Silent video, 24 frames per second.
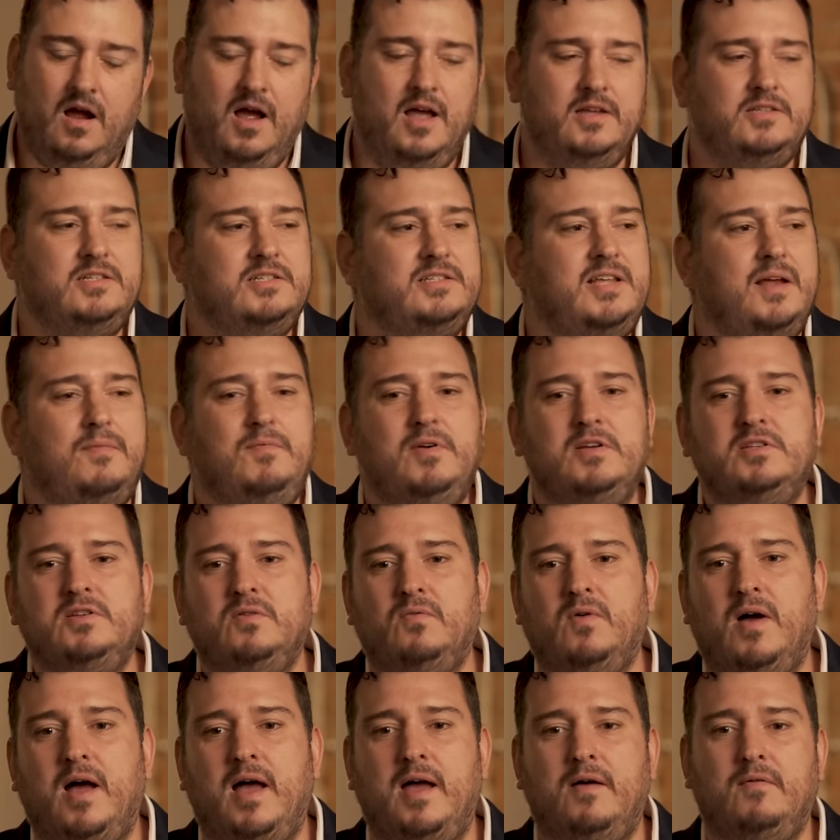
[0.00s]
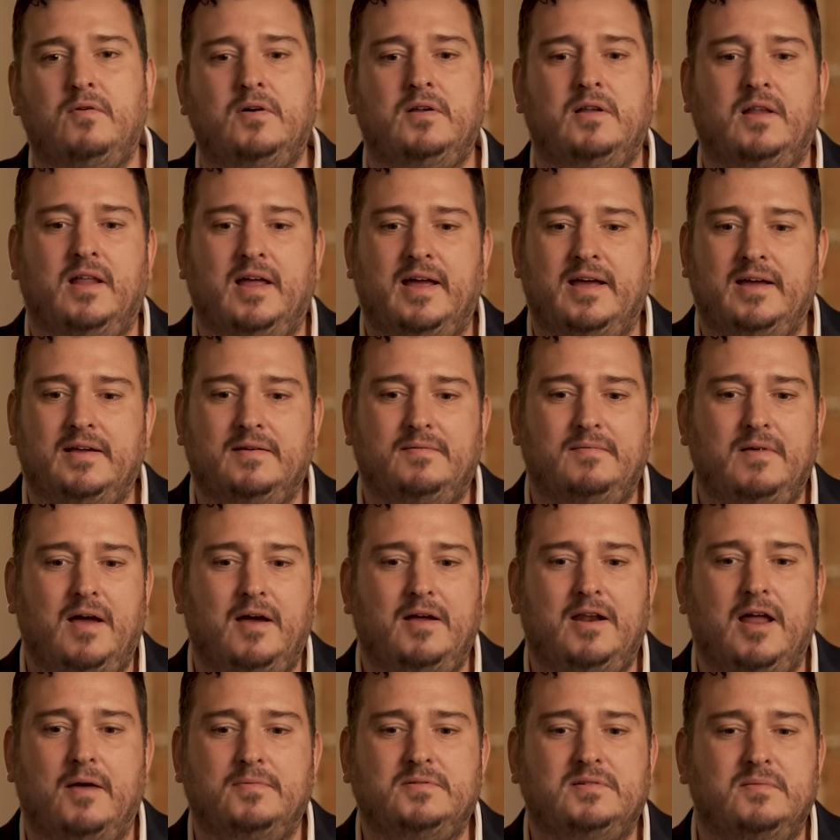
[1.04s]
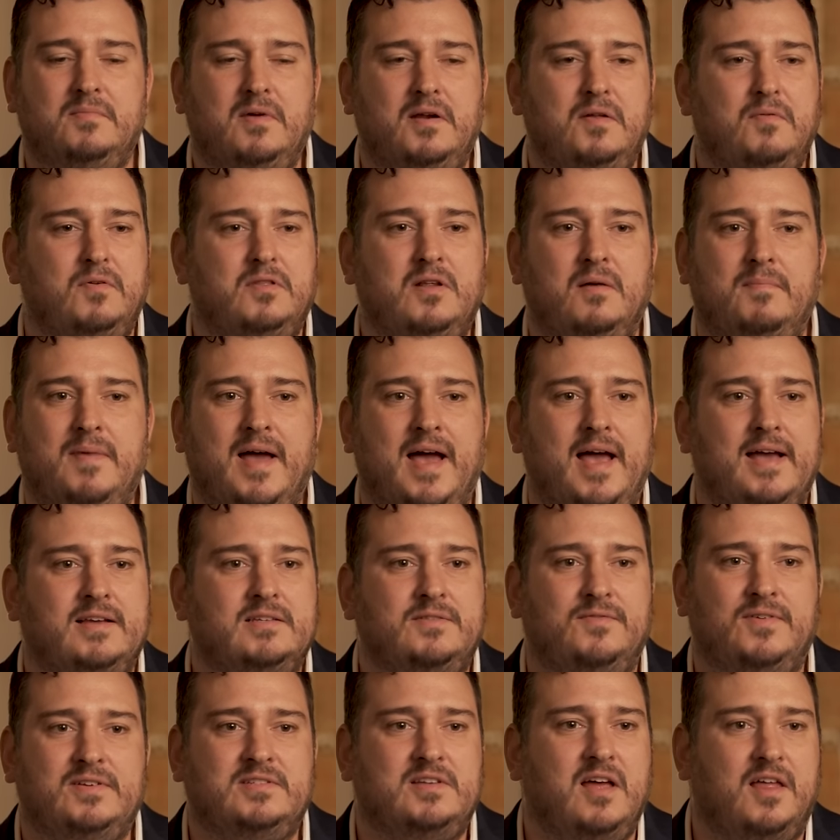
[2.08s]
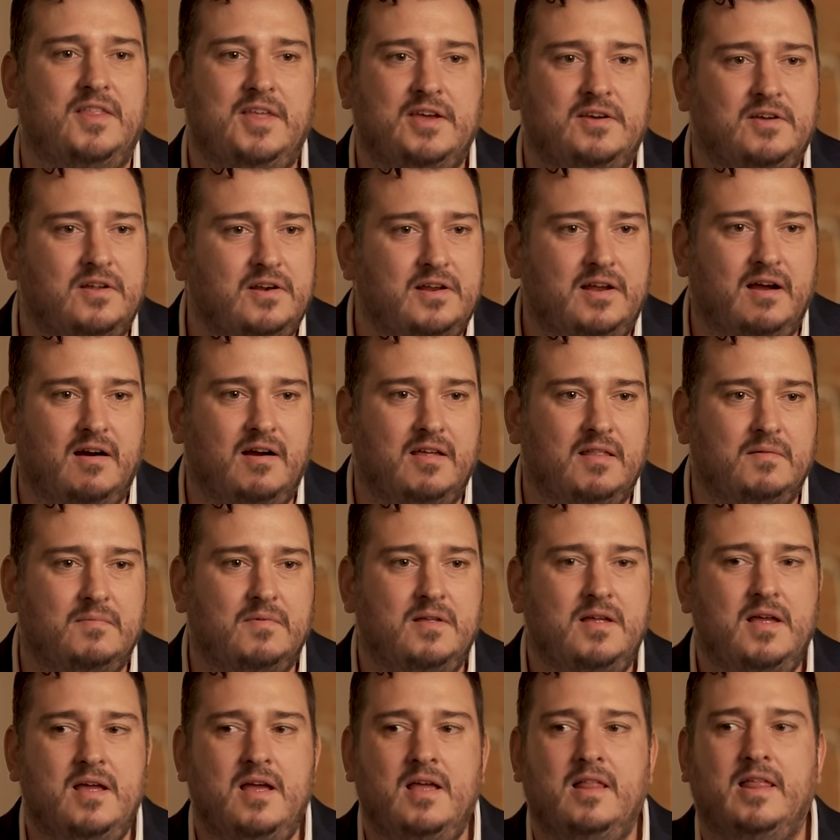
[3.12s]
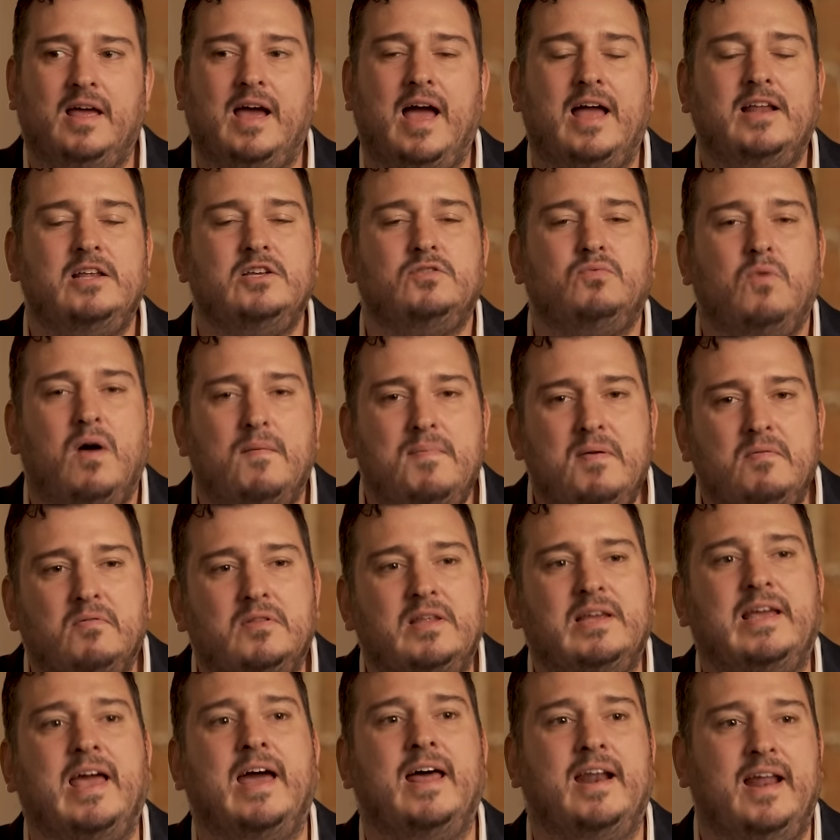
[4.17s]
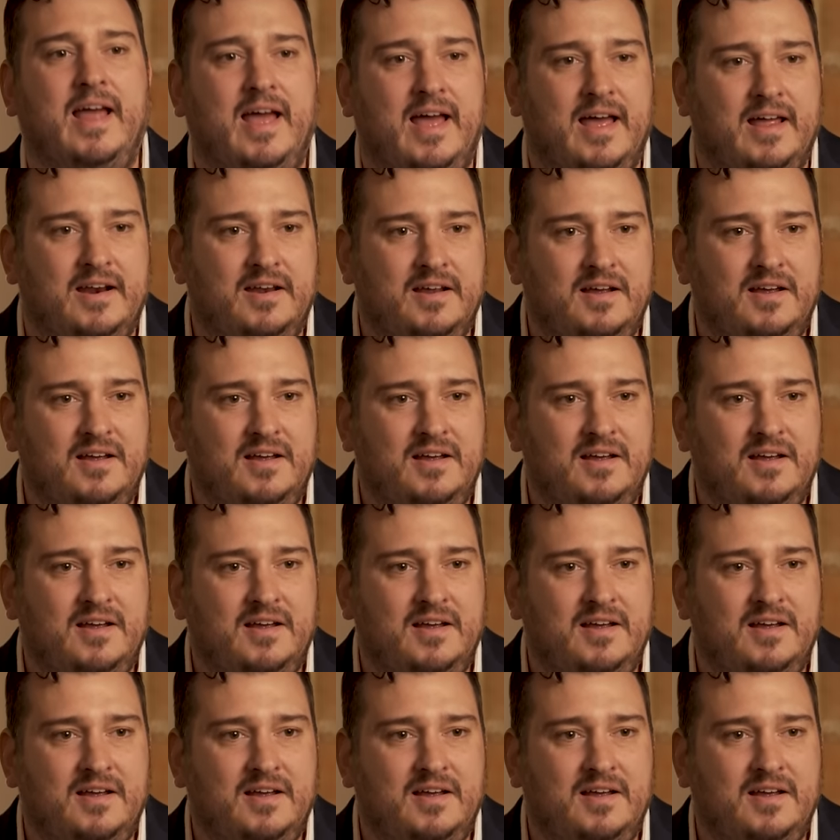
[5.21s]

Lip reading: It's the same reason why I'd help somebody with their bags if I saw they couldn't carry them. Yeah. I just want people to get ahead.